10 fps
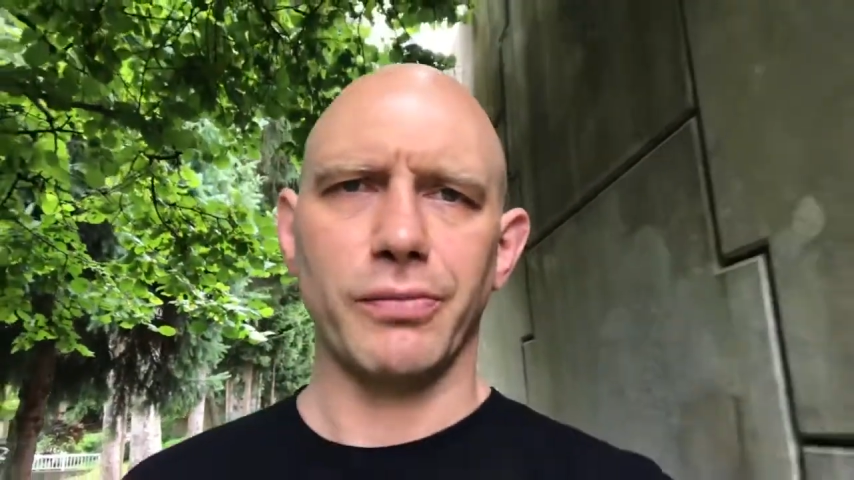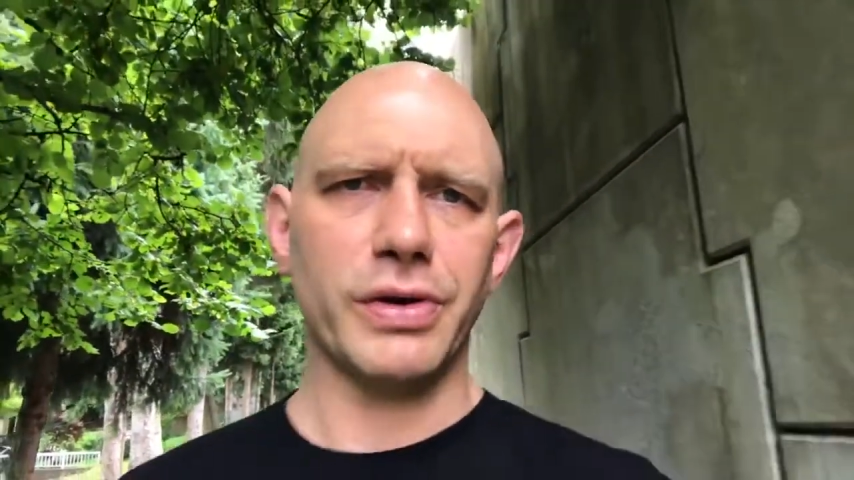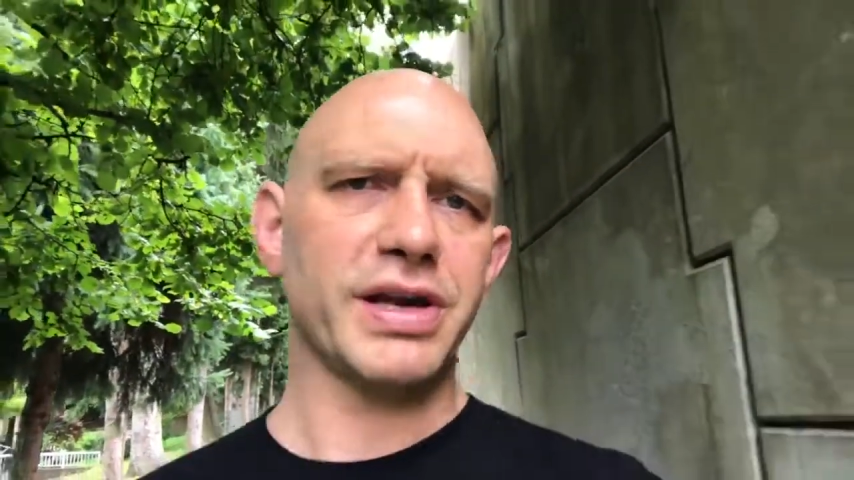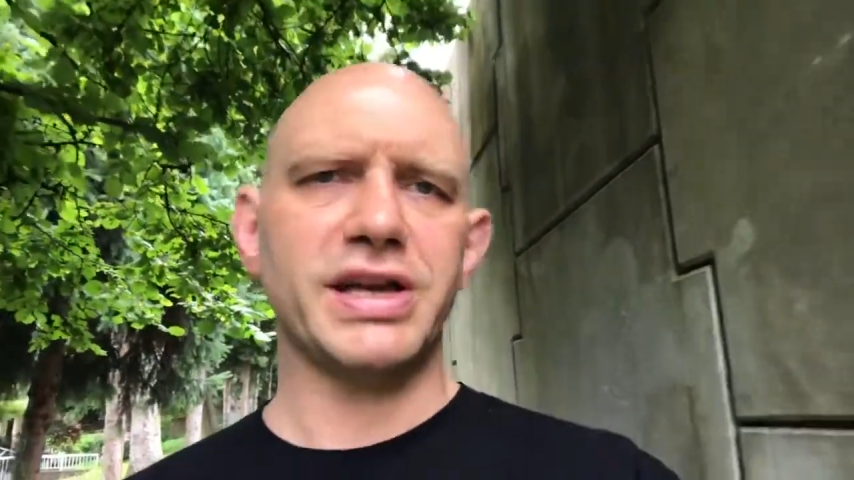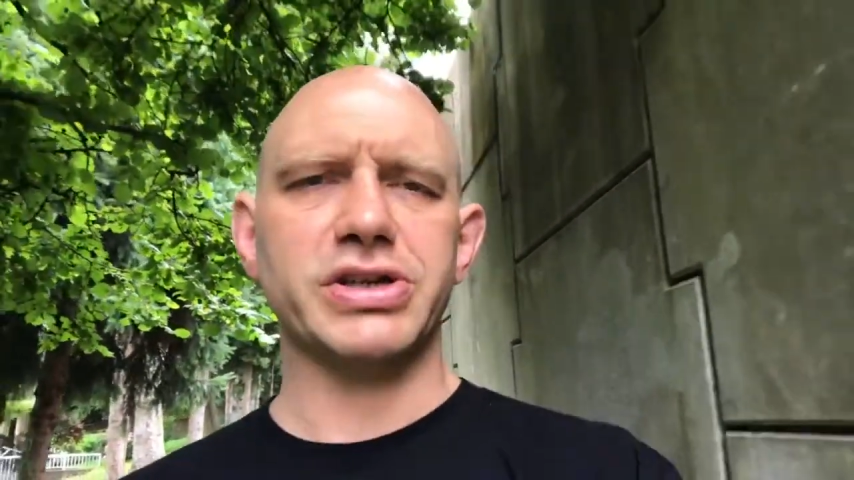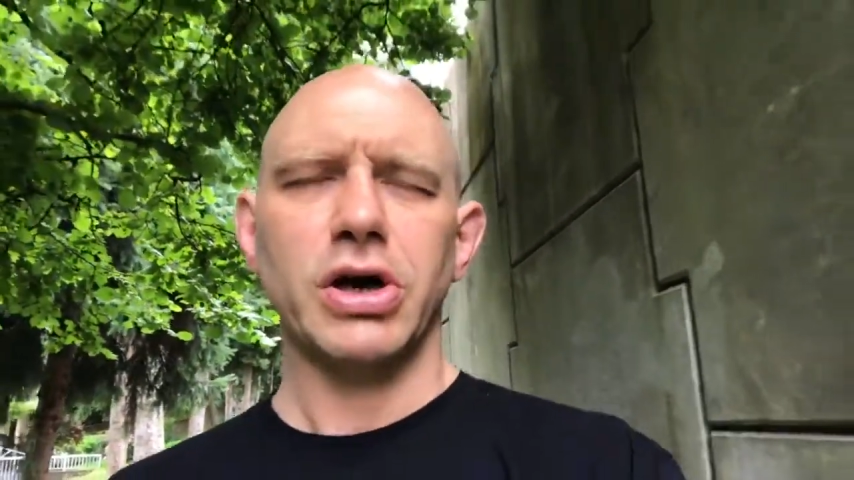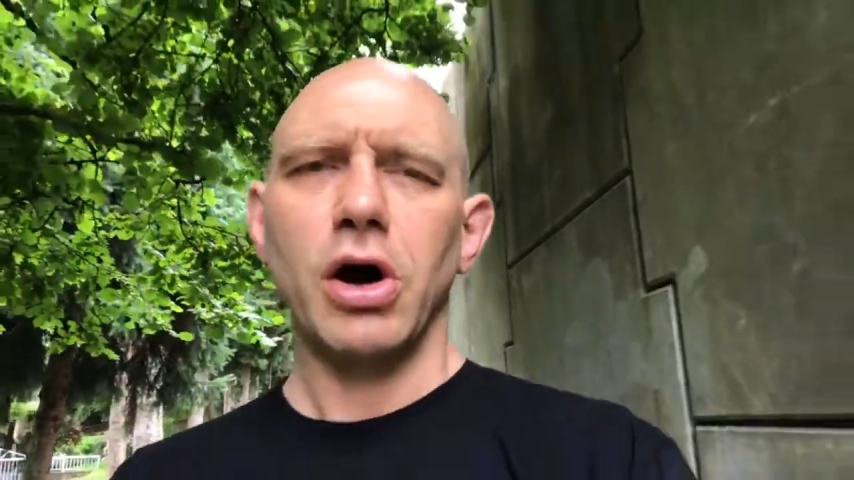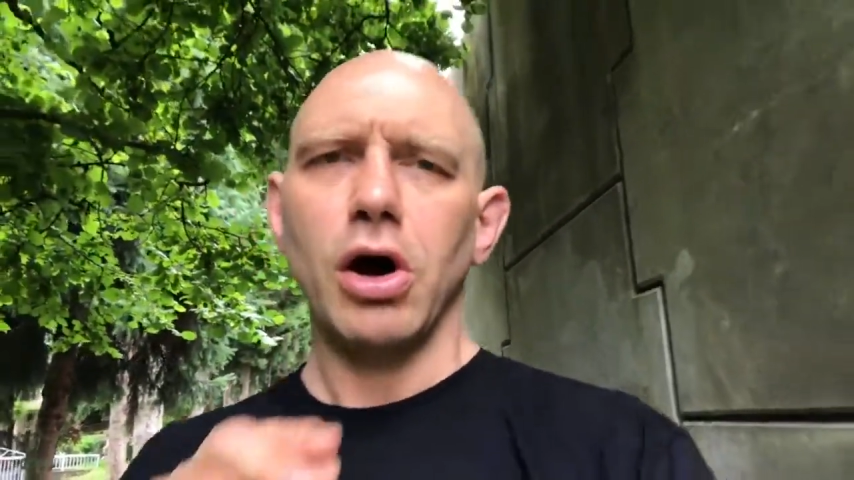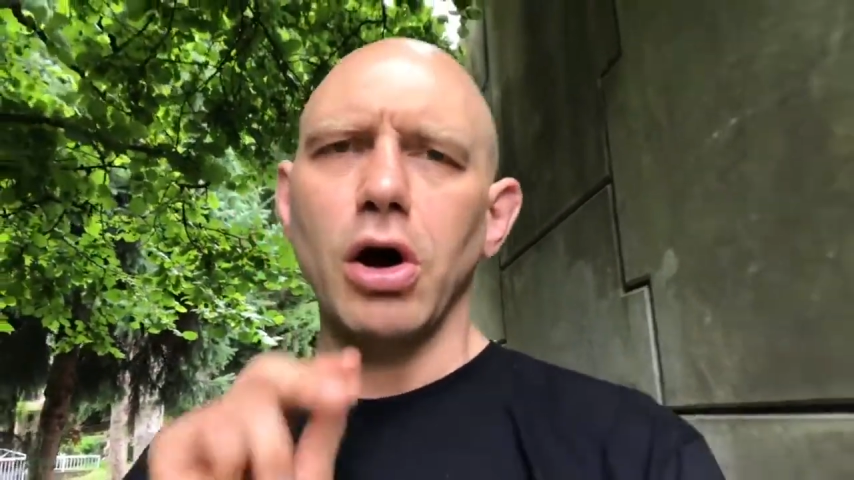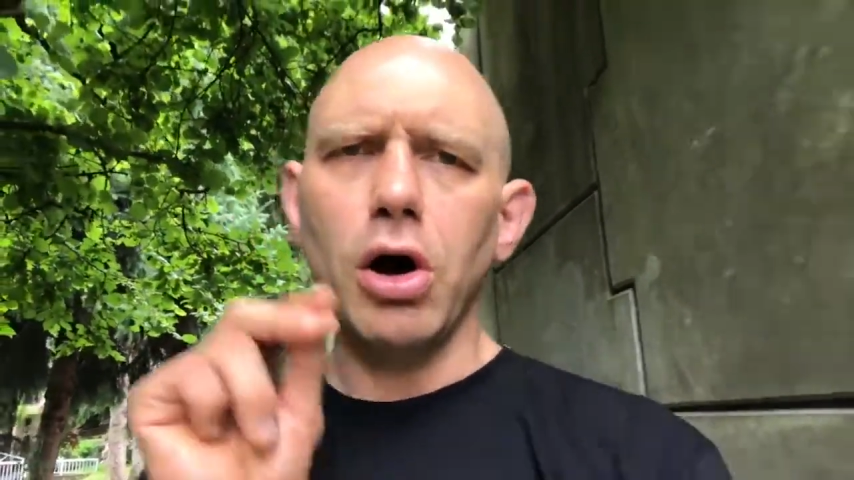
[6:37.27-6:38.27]
We teach
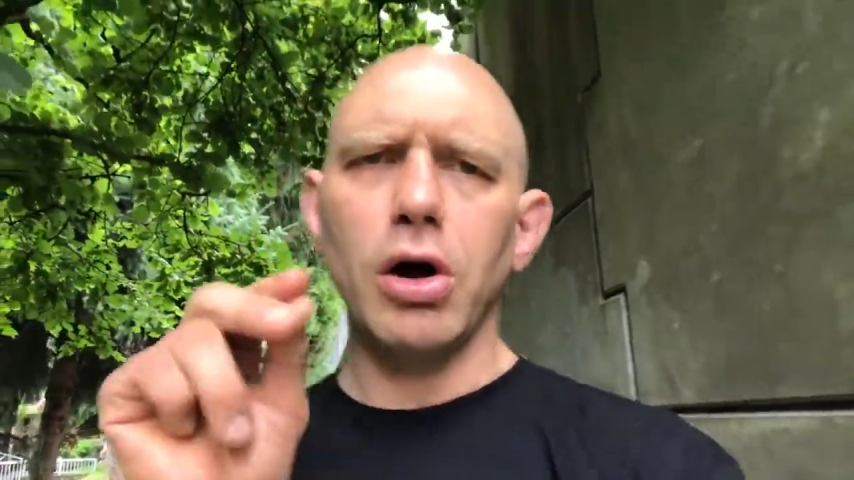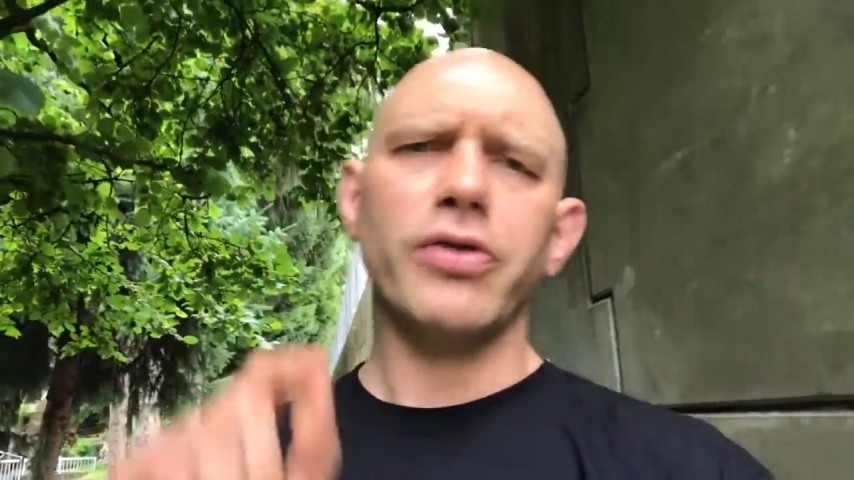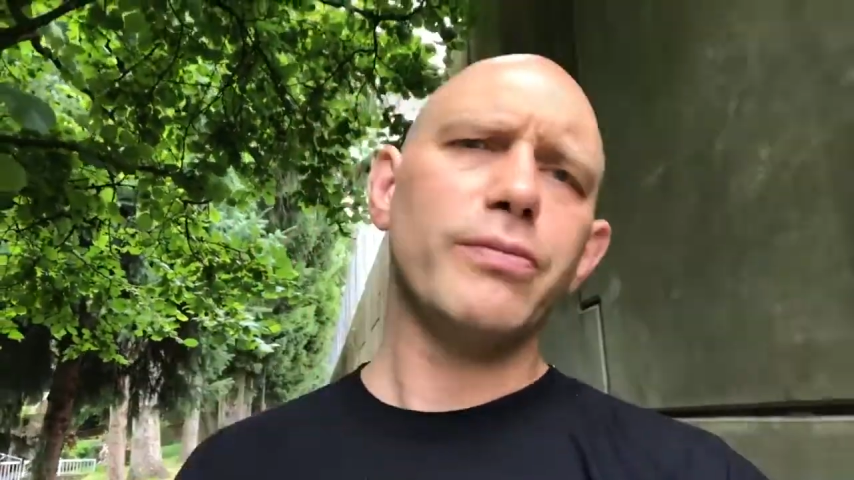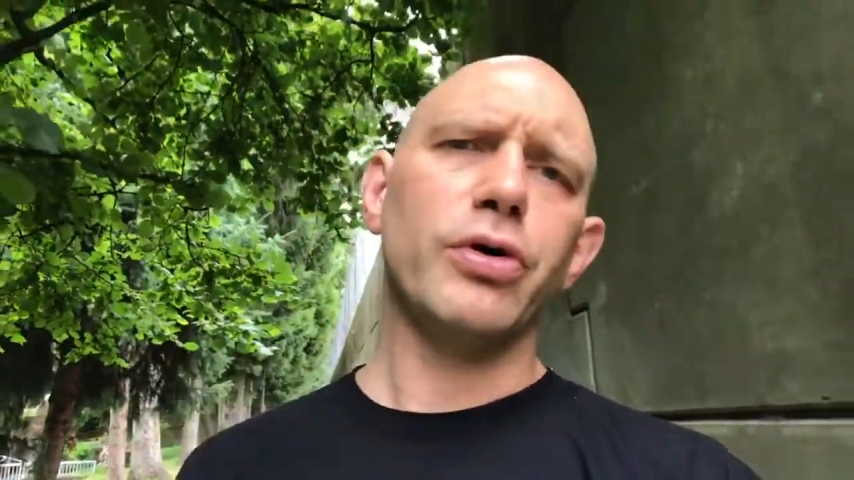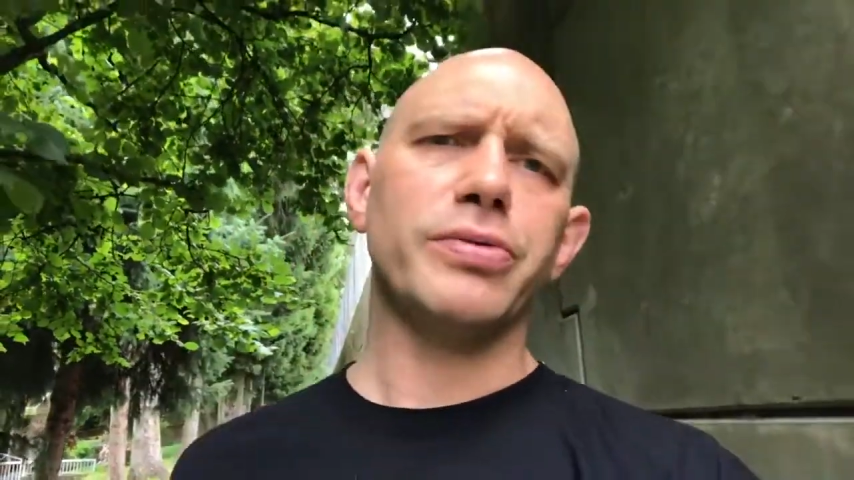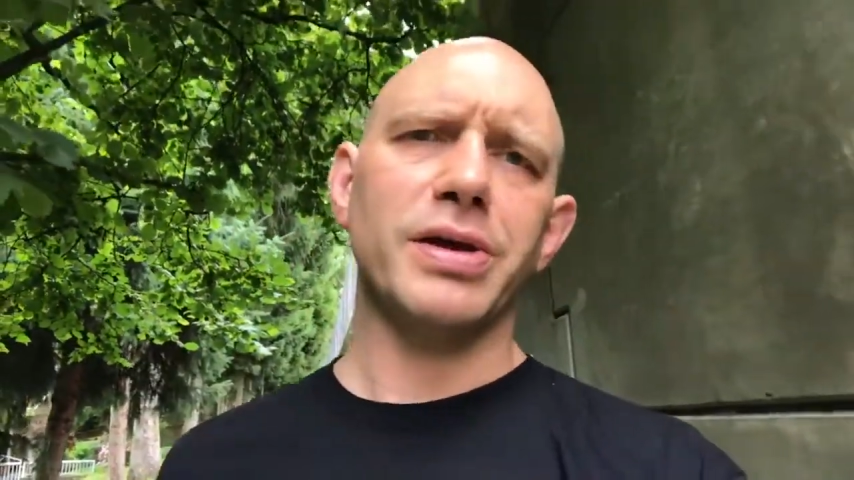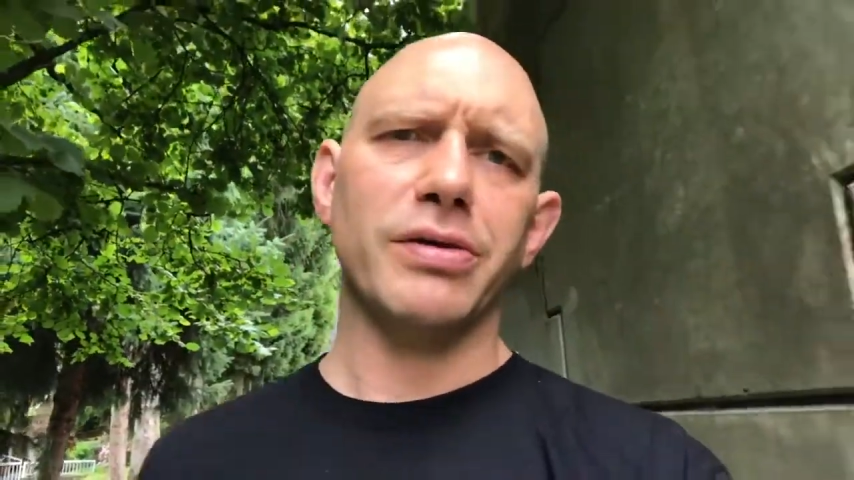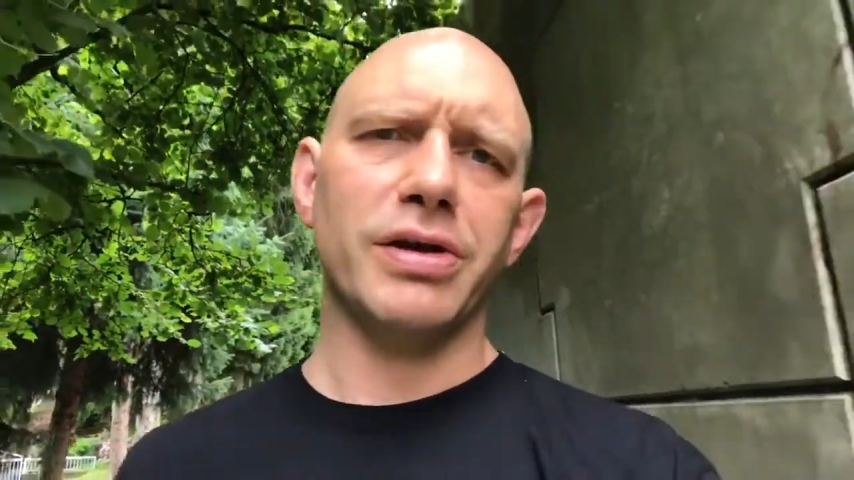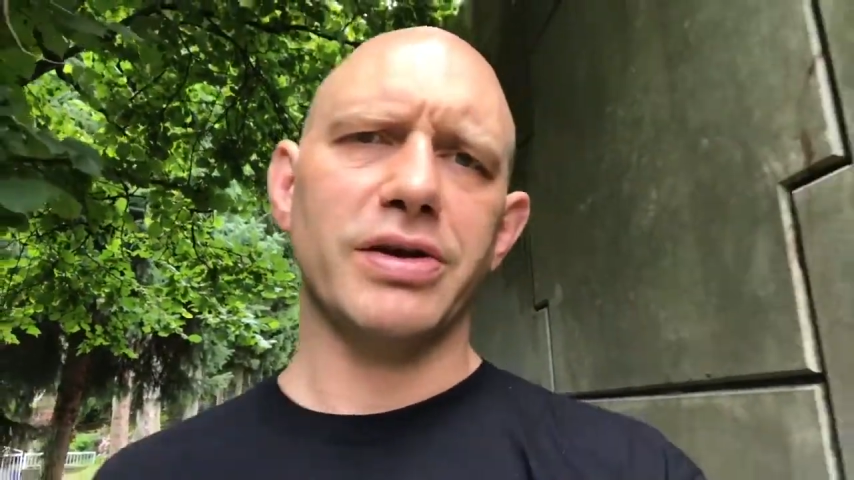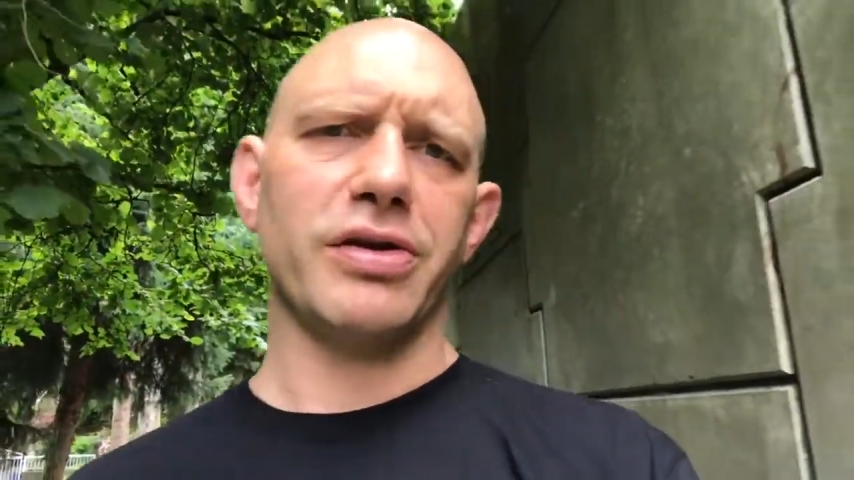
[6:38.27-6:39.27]
all the moves that
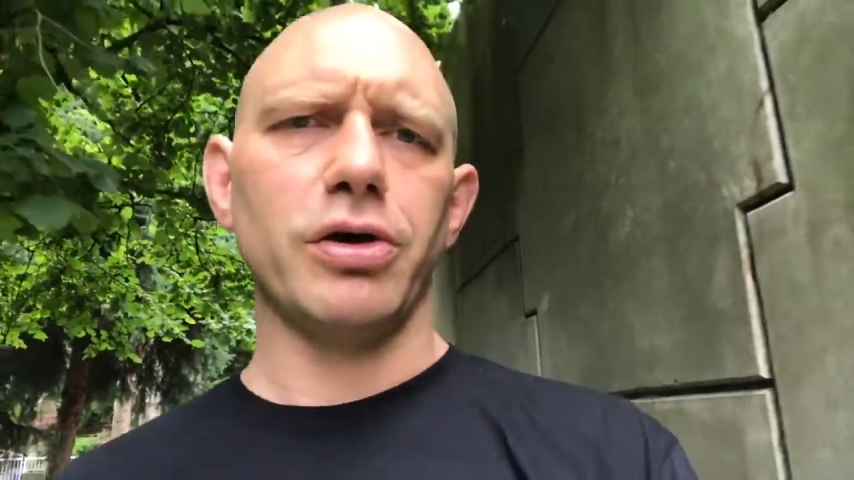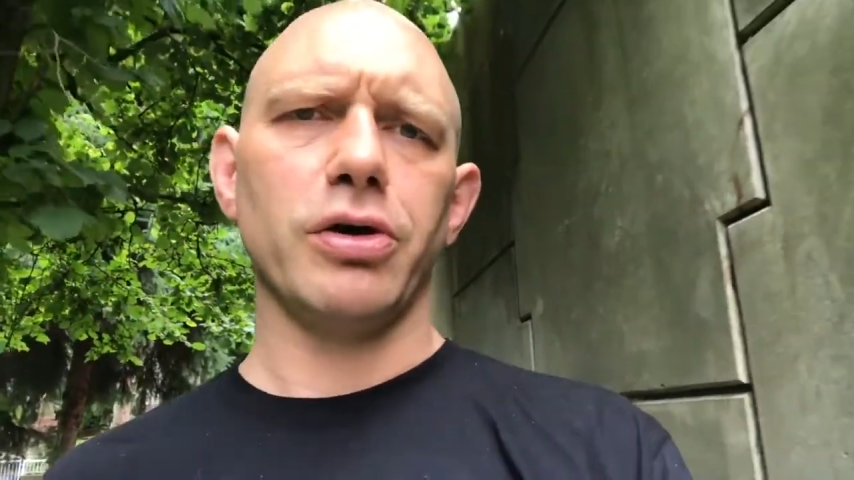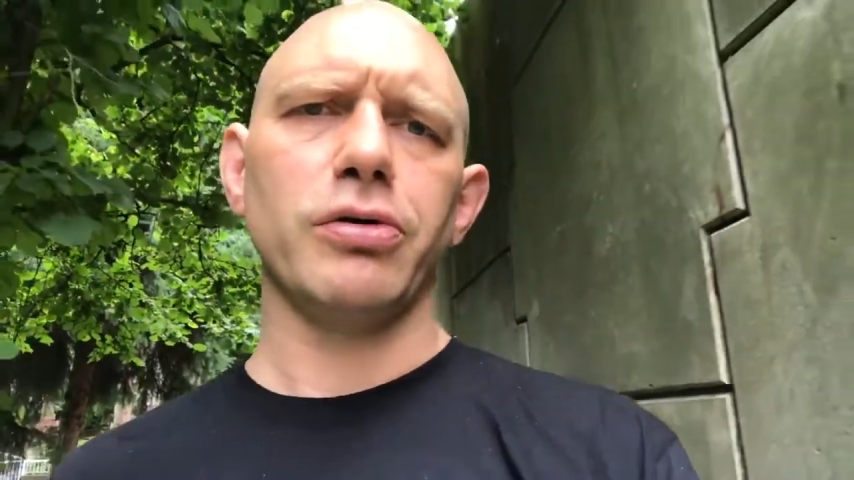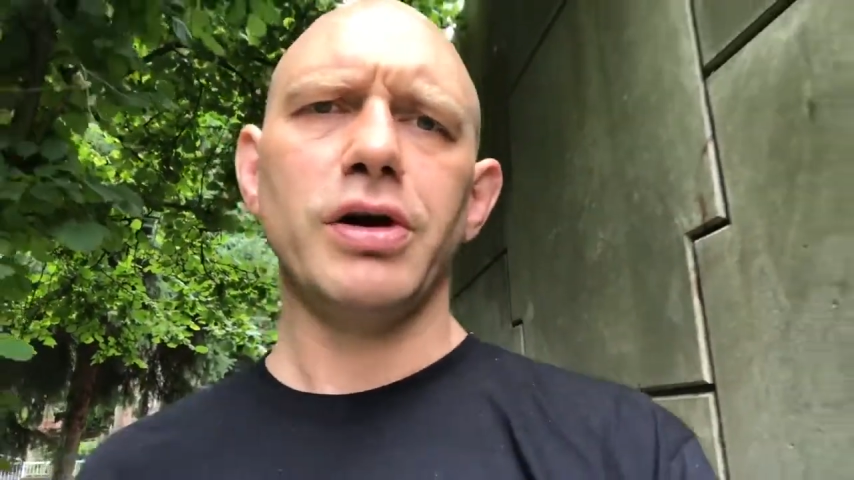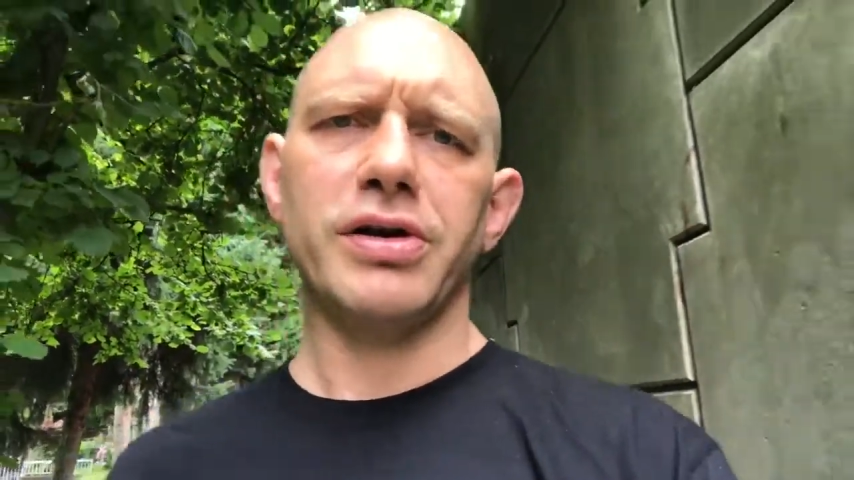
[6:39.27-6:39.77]
you need to know